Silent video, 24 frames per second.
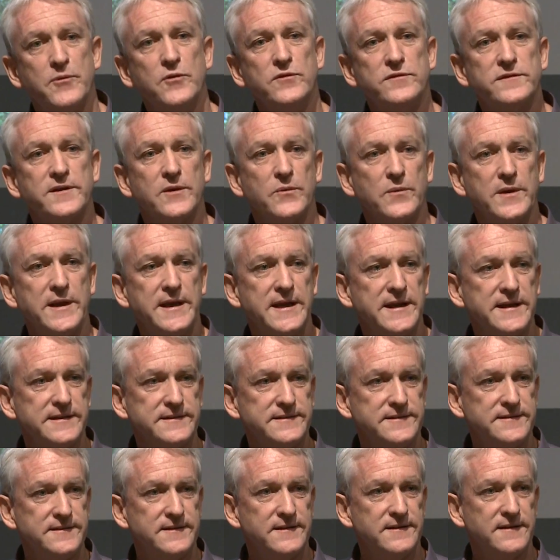boost that we needed.
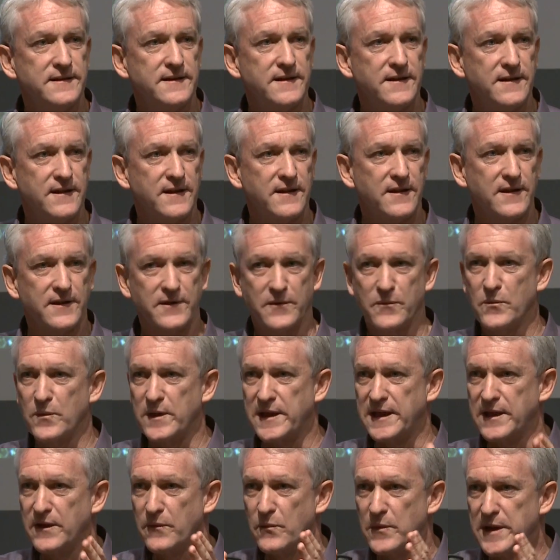Like
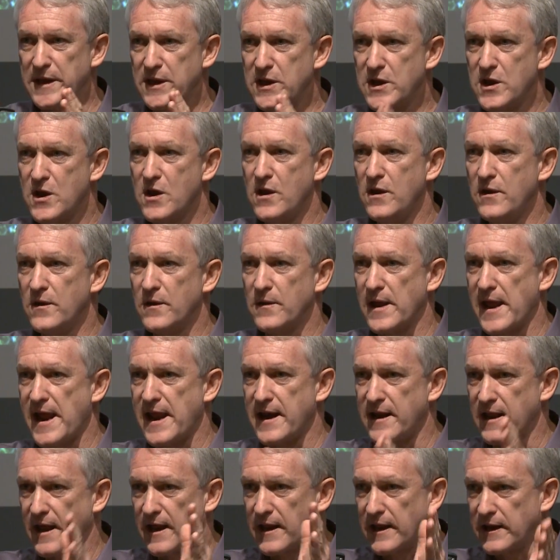we
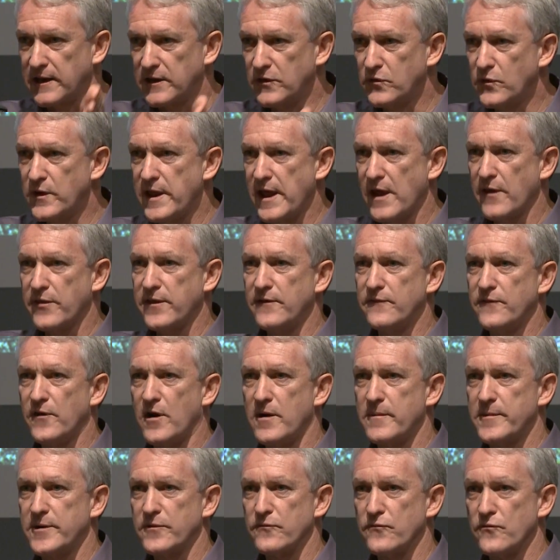had a good, healthy
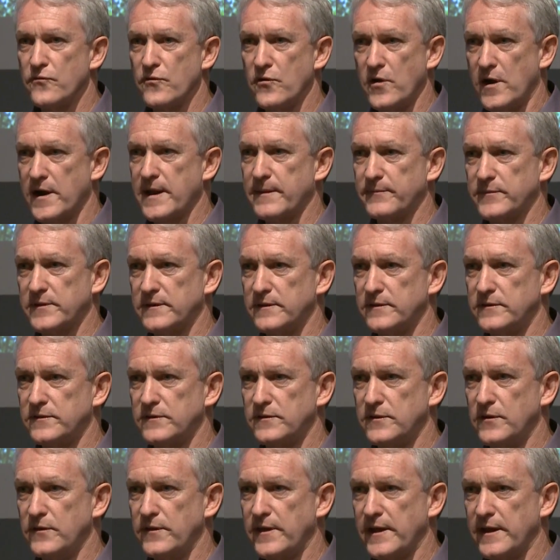environment right up to
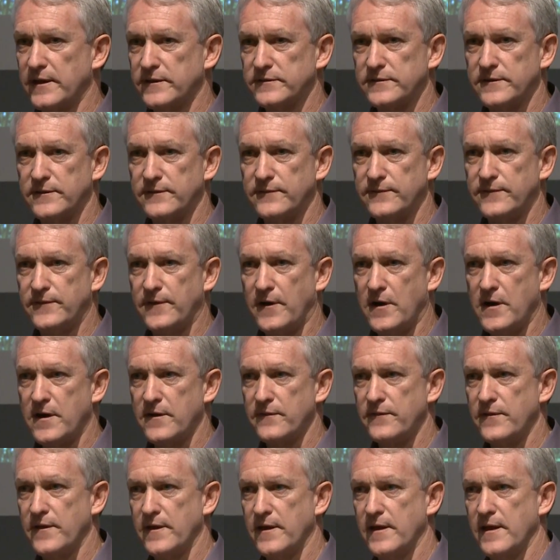
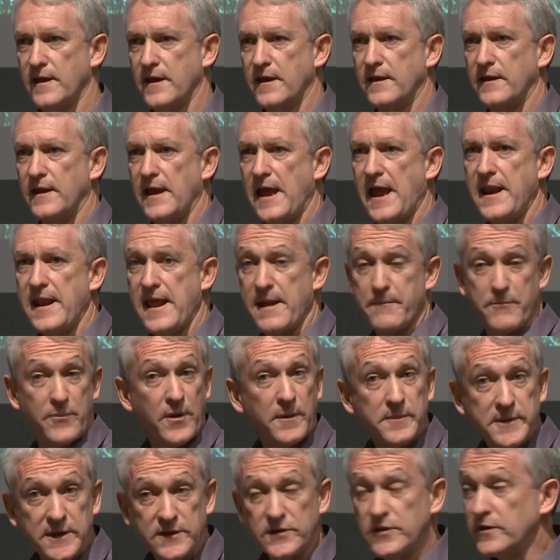2005, and that
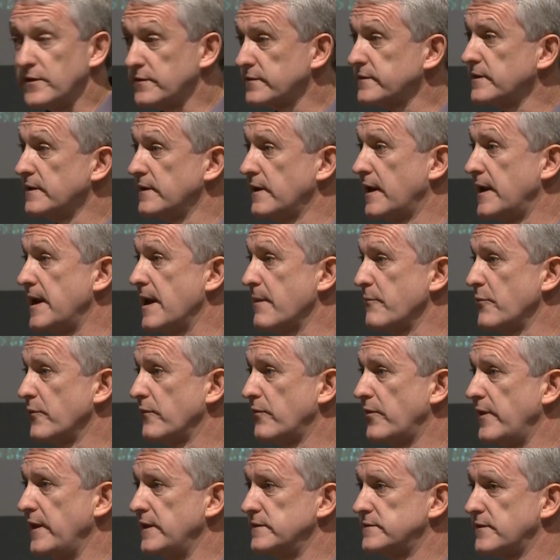probably nursed a number
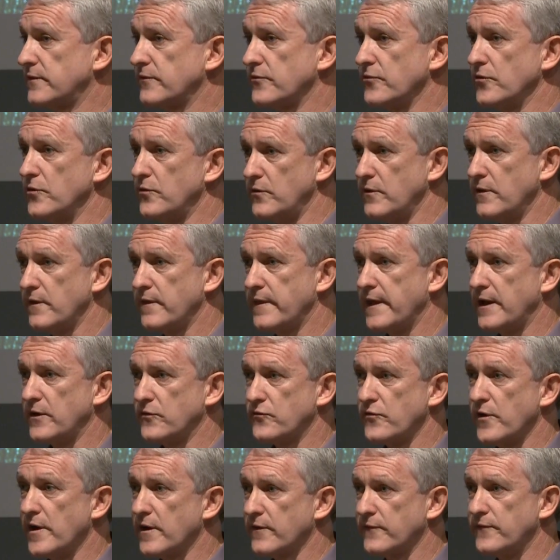of things through that
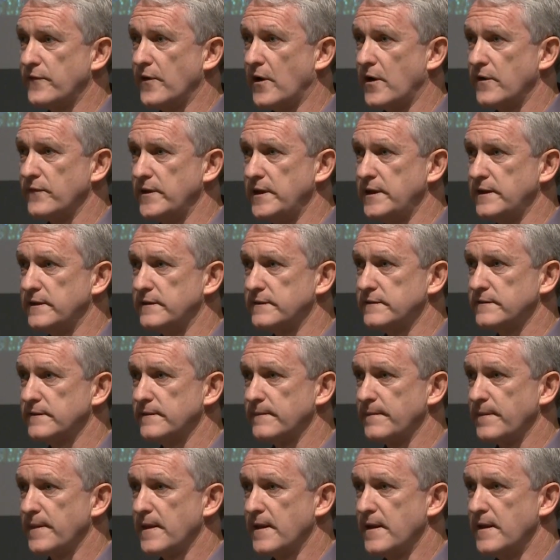drought of 5 years.
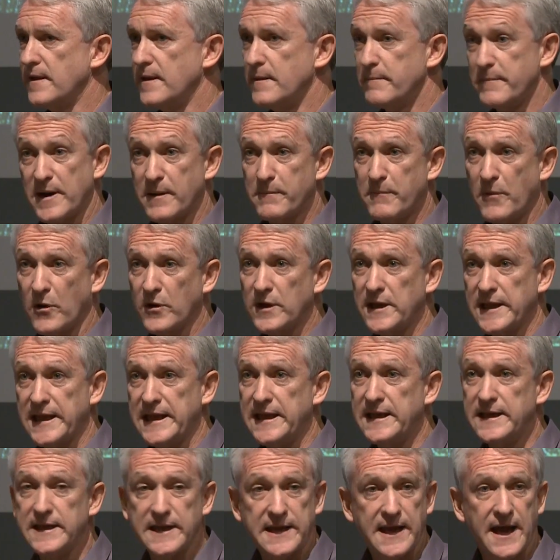But our modelling
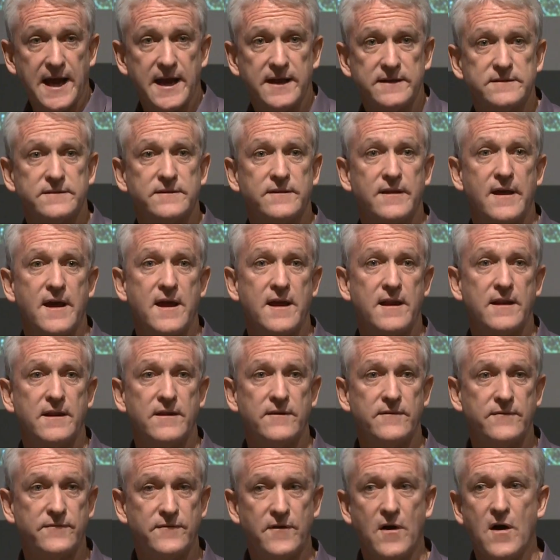indicates that
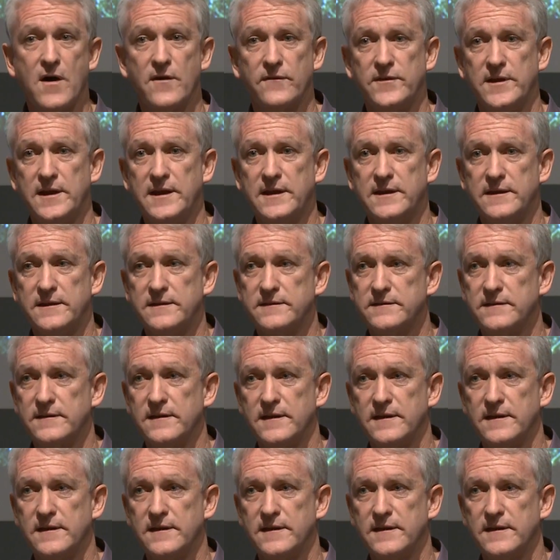5 years